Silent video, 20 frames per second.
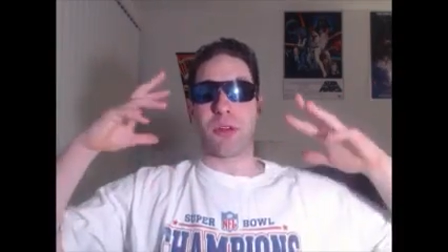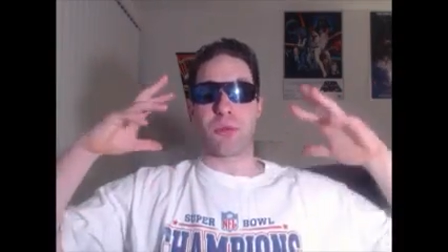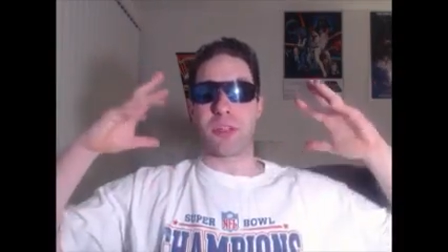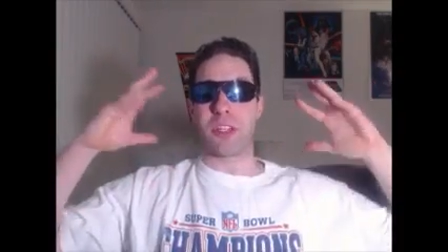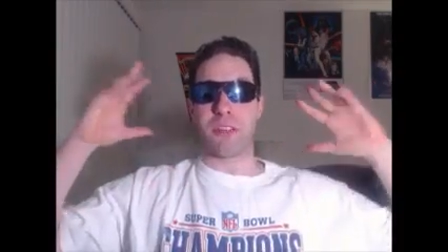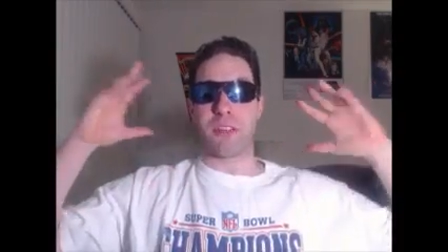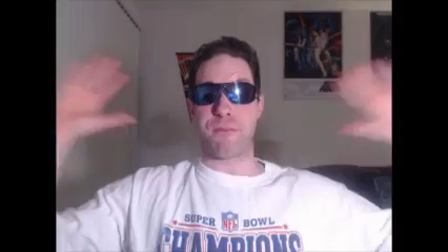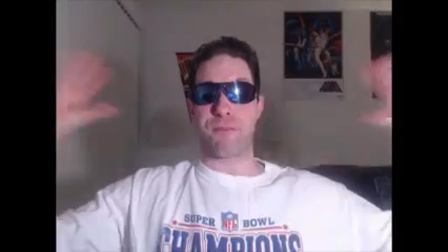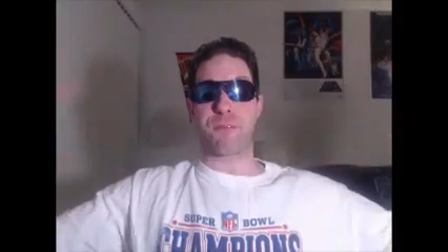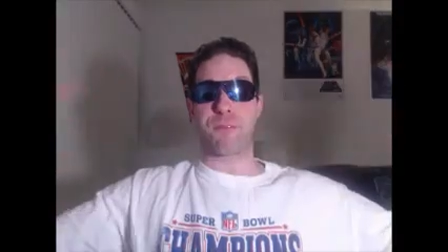a
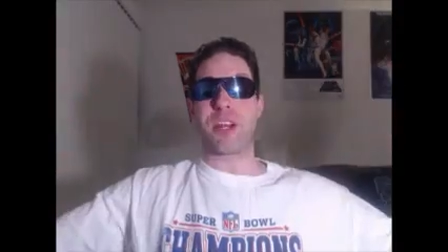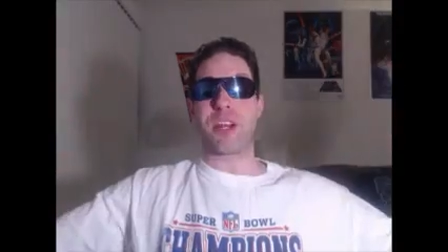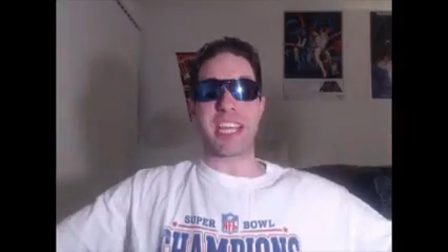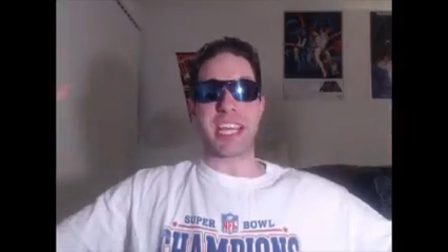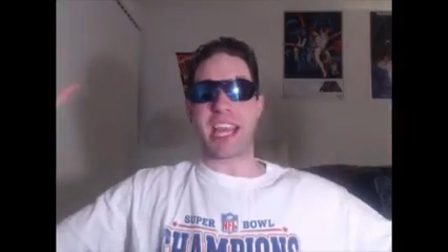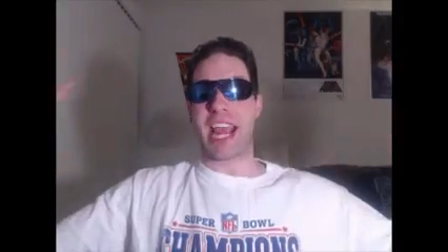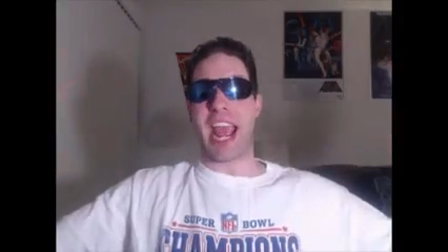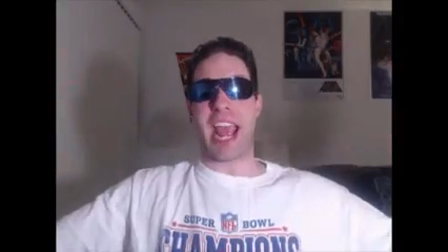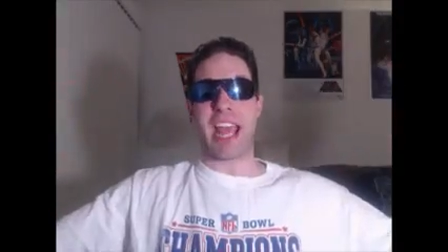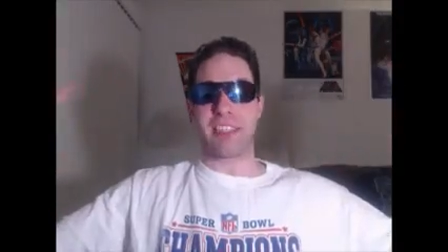really
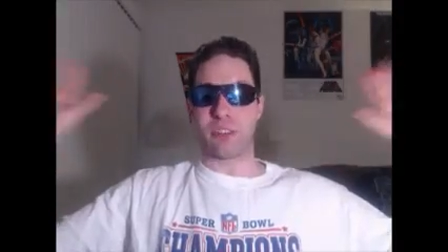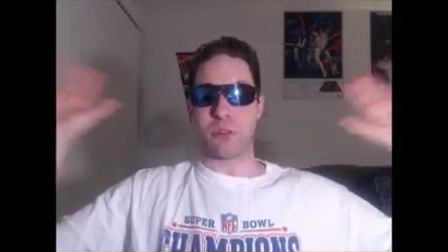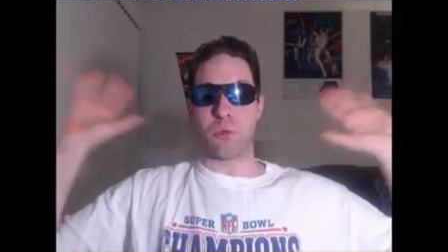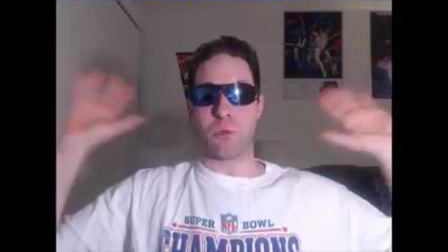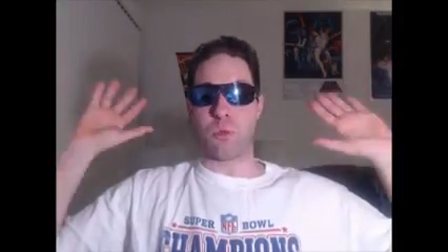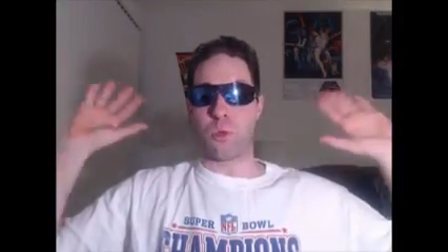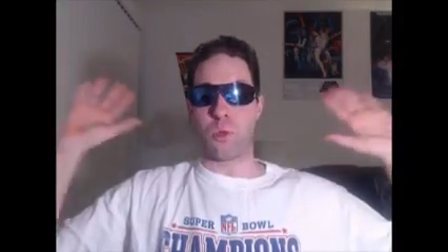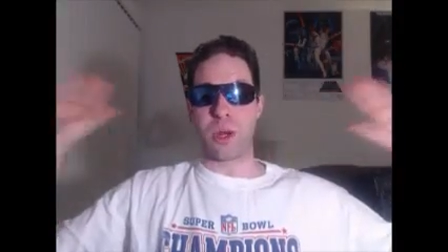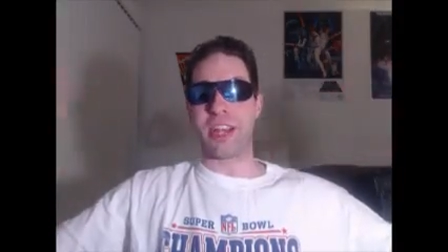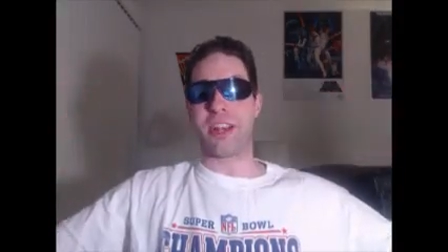freaky ass
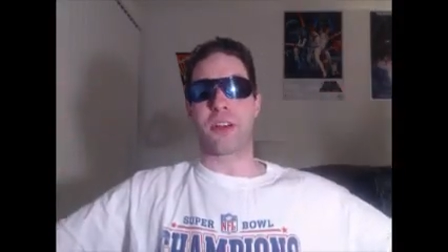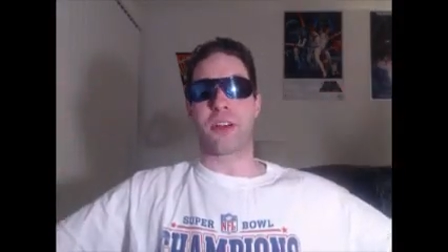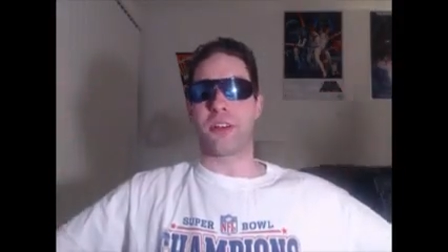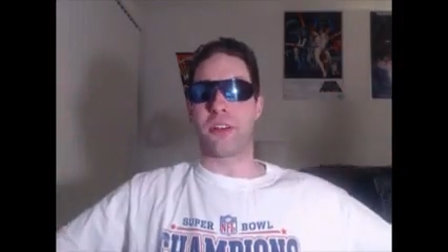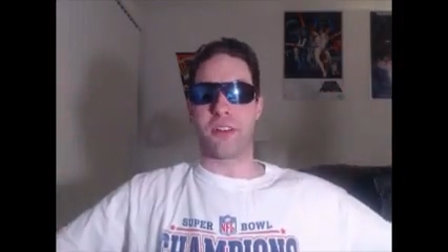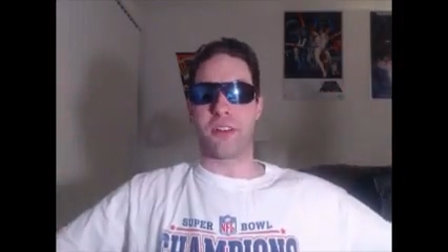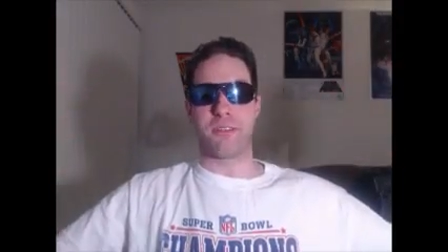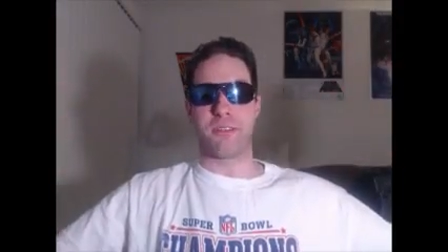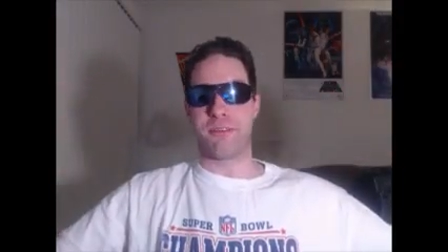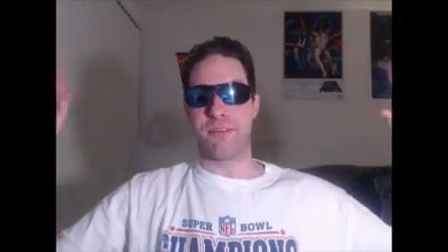
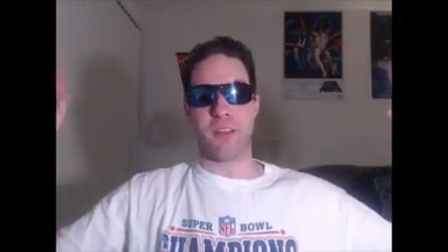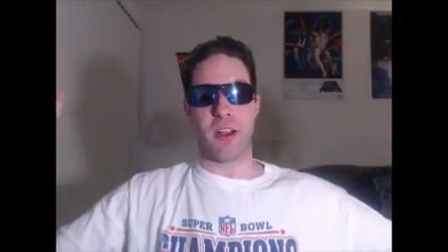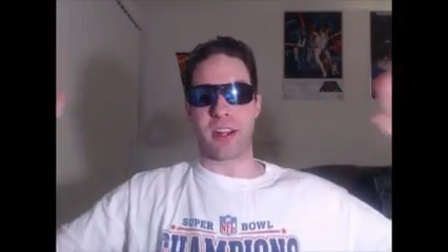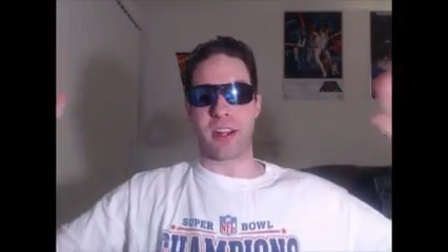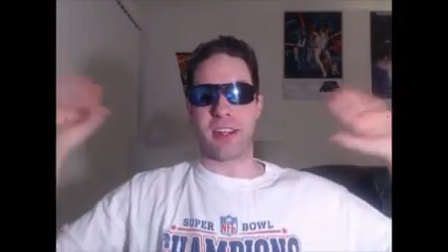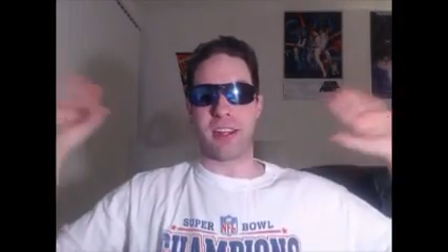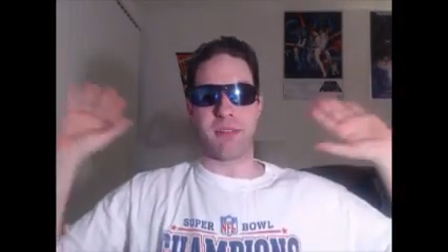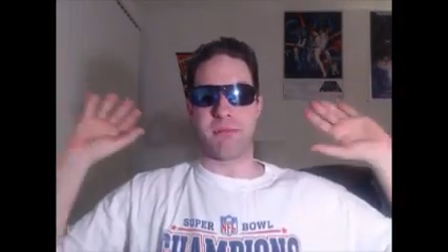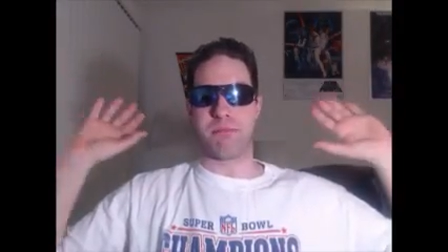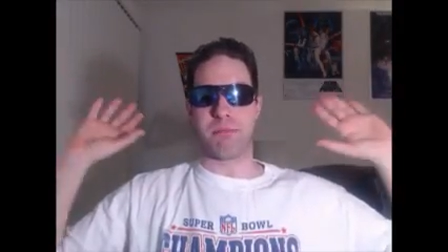weird
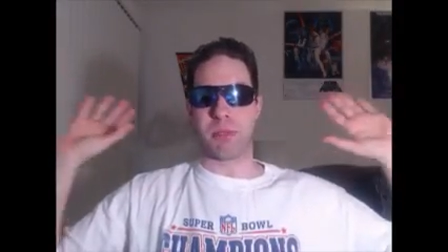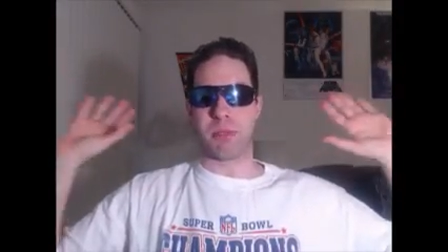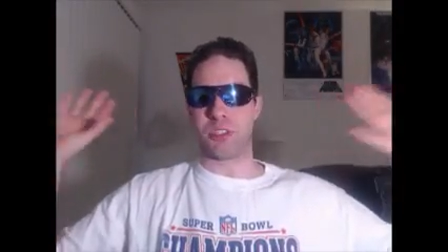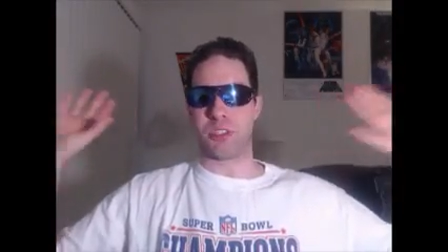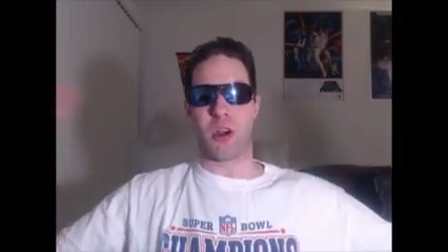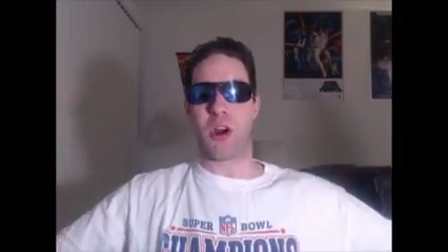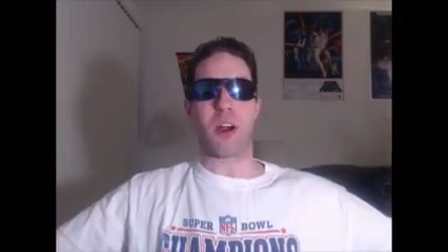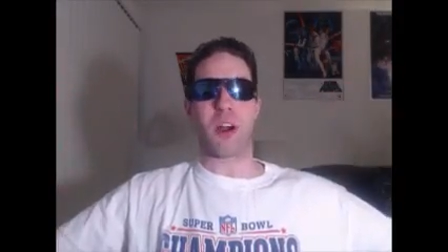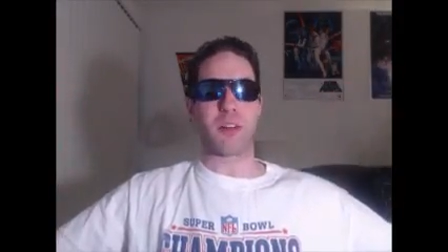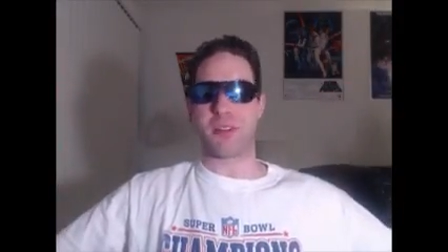fucking
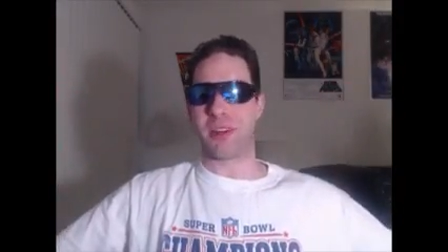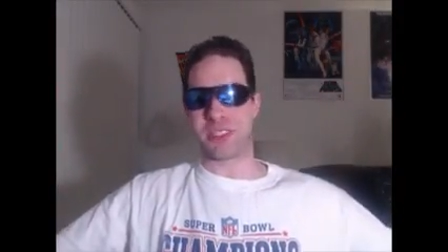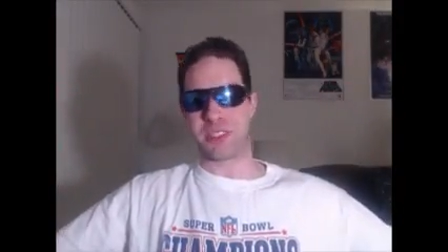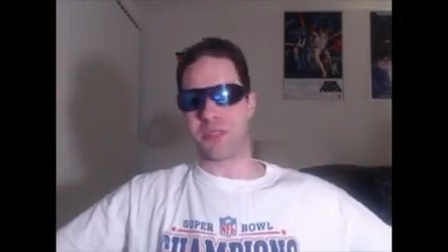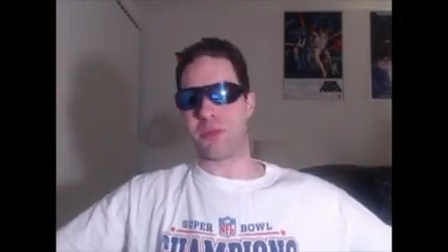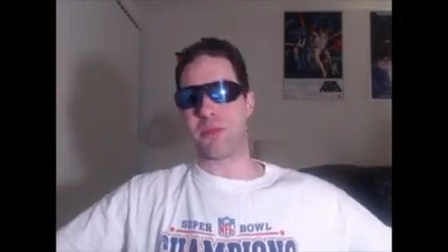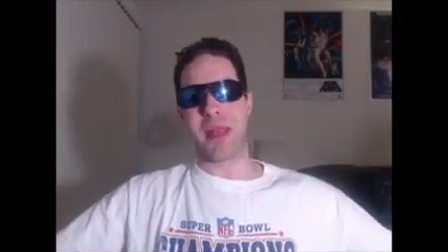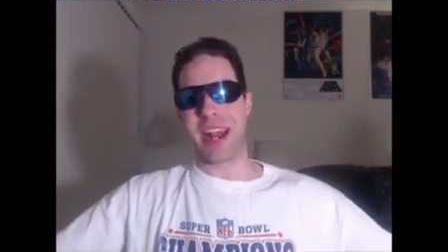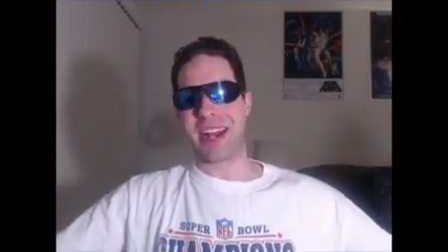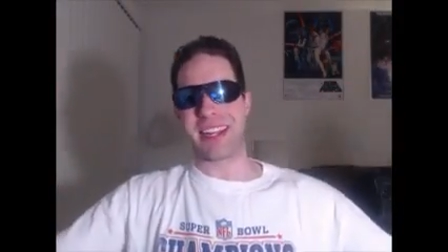bizarre
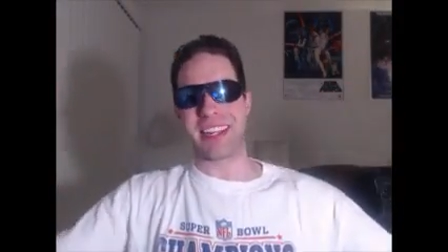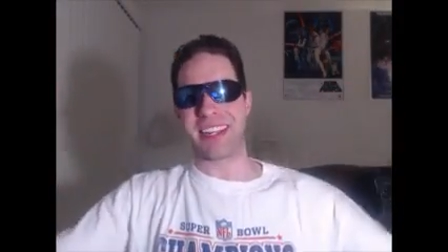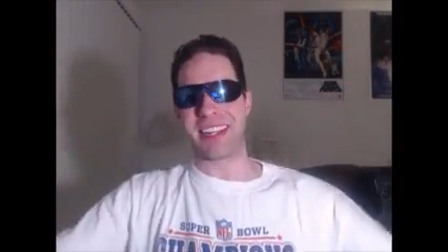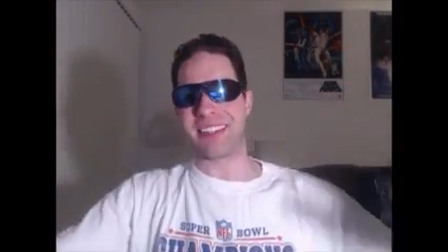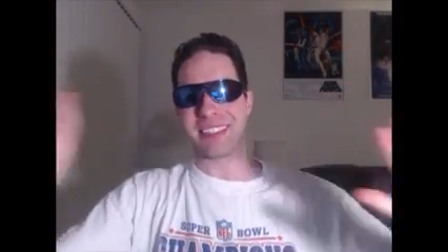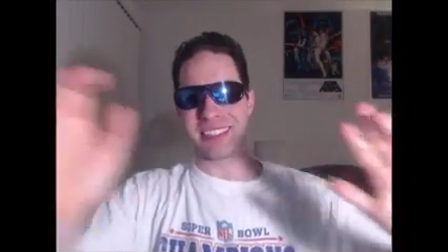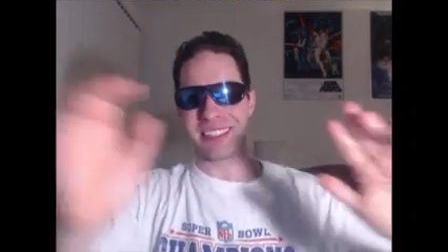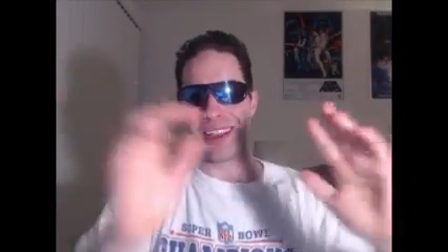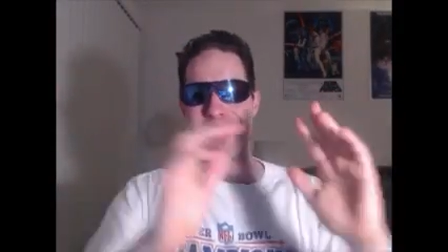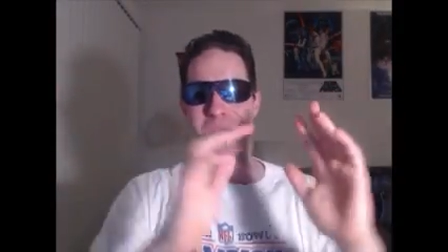
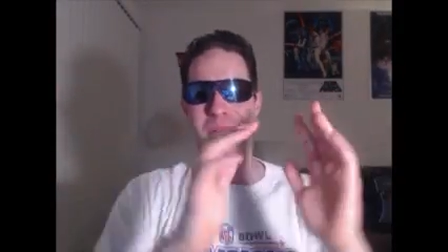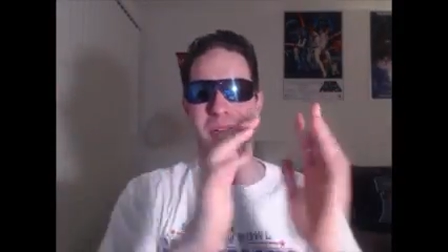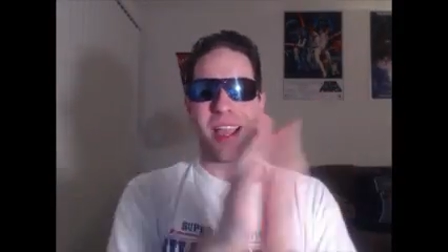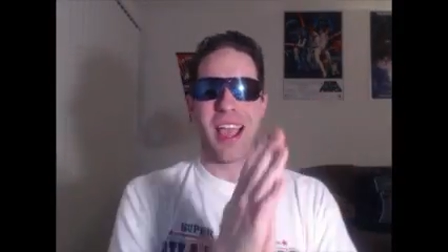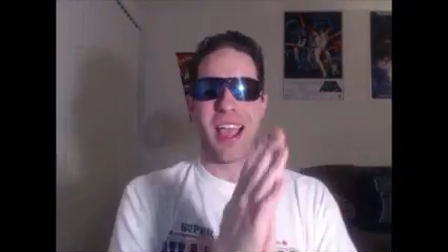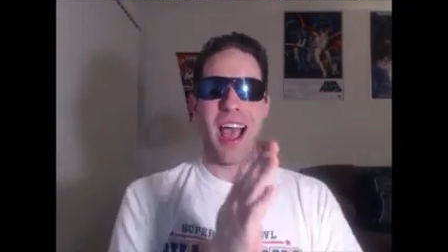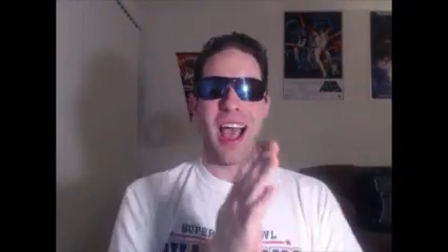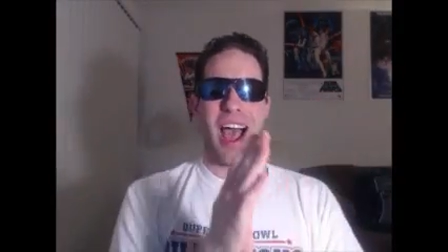WrestleMania, so